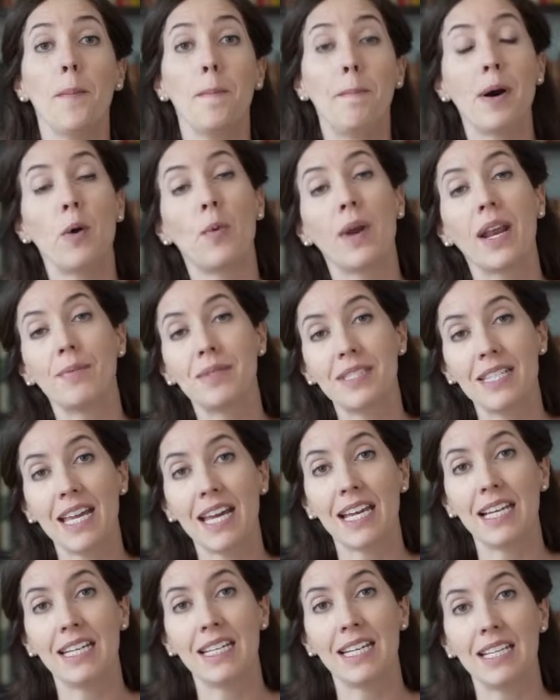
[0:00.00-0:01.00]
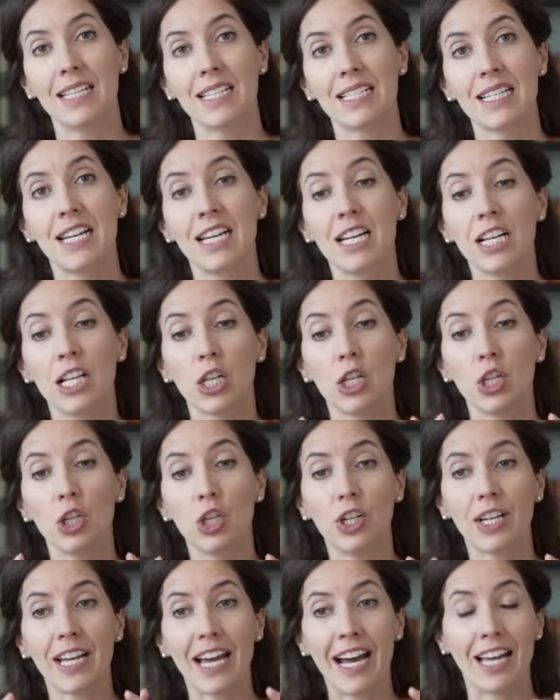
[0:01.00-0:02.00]
But what I'm saying is
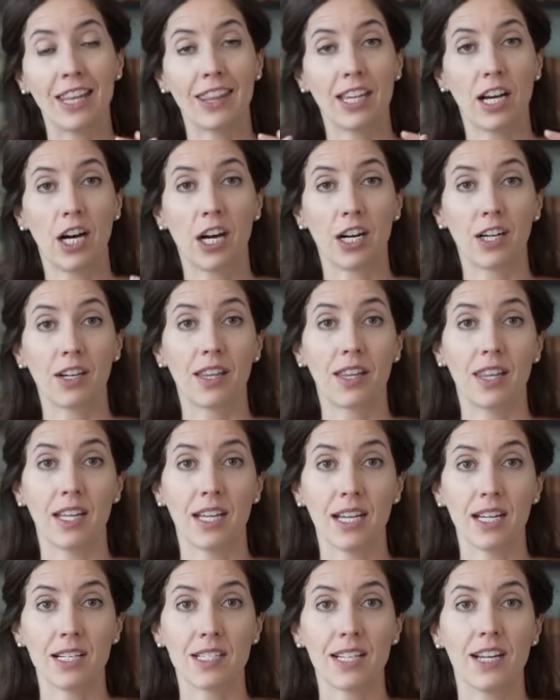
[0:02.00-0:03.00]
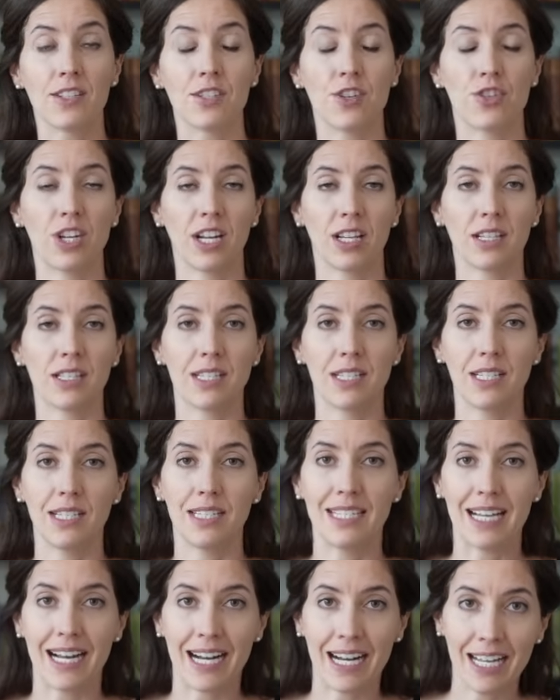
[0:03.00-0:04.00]
look at the hard things as a chance to
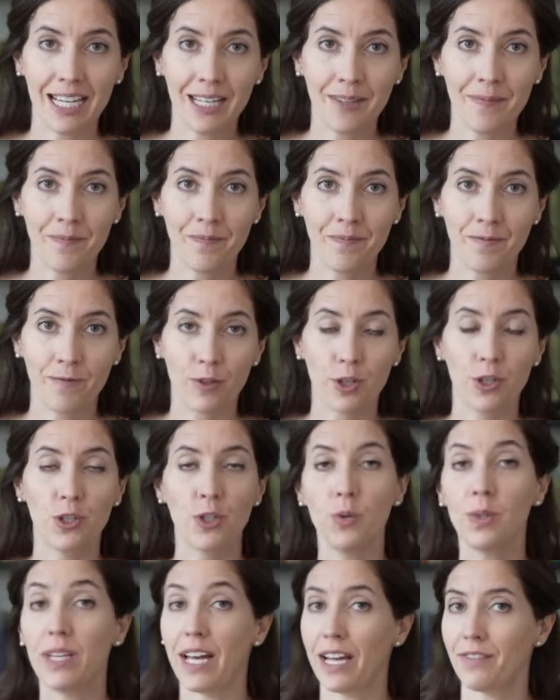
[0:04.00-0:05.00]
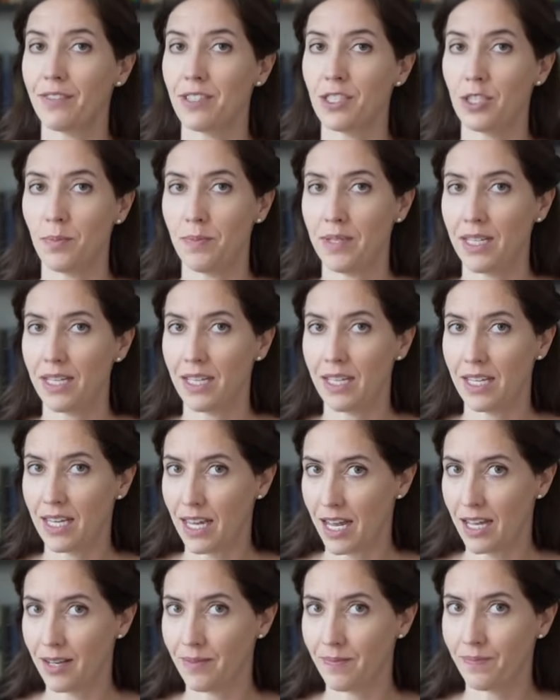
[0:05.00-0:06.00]
die for new life to
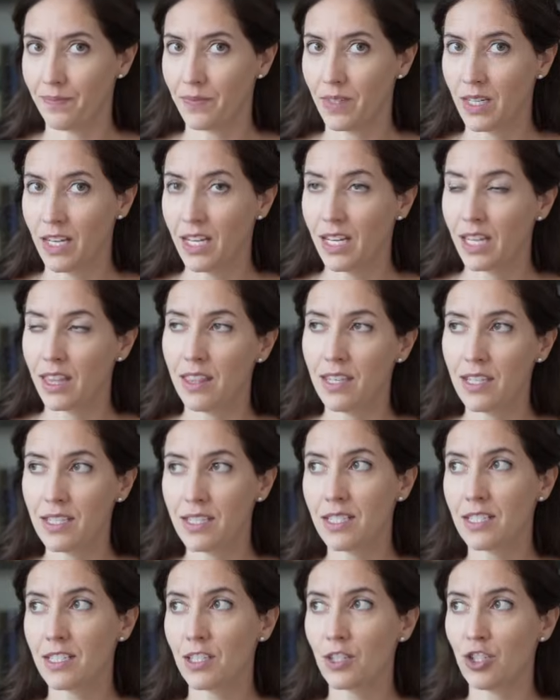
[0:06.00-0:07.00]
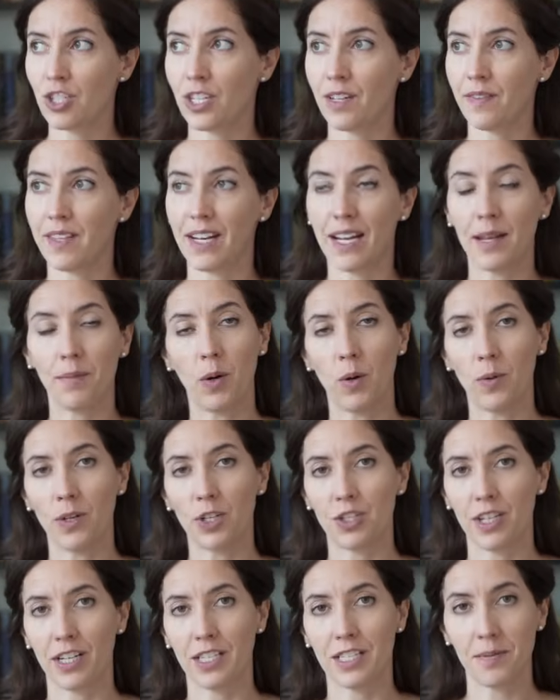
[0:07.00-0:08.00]
begin. This is a shift that I'm
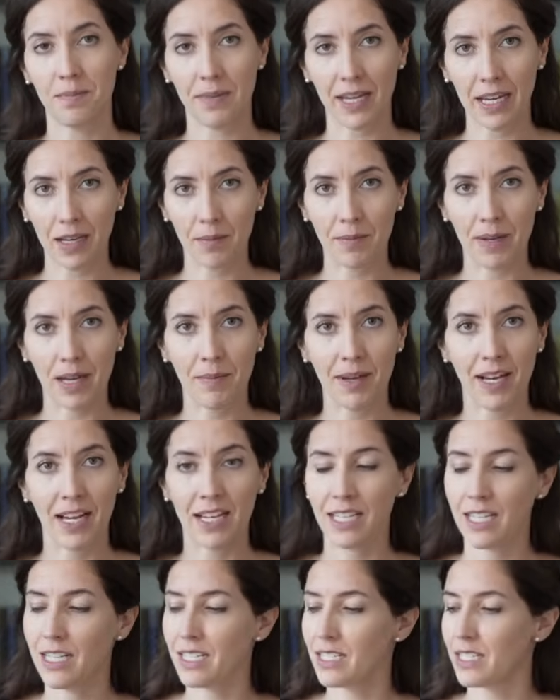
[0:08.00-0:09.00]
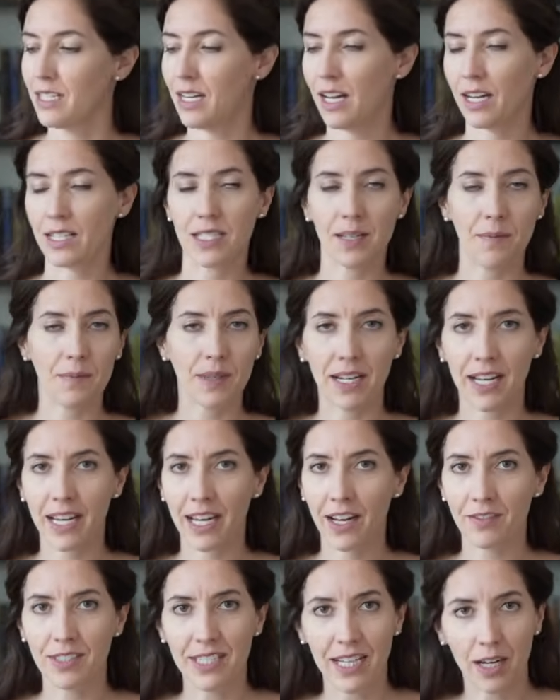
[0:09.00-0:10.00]
always trying to make in my mind. It is not something I
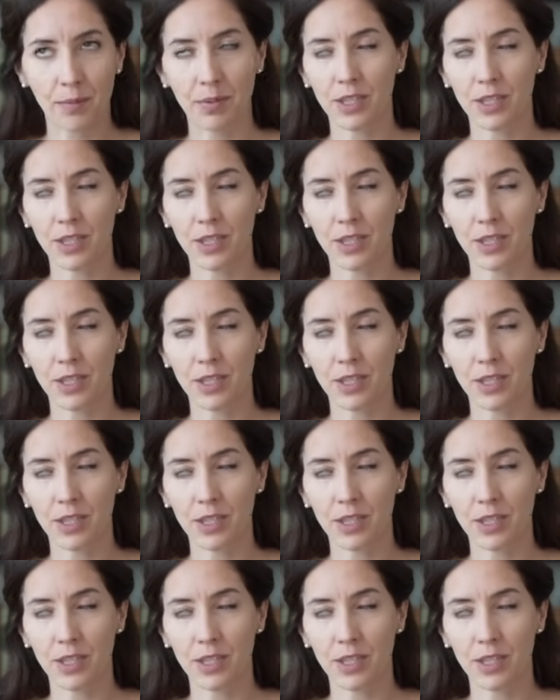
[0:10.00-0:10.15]
have down.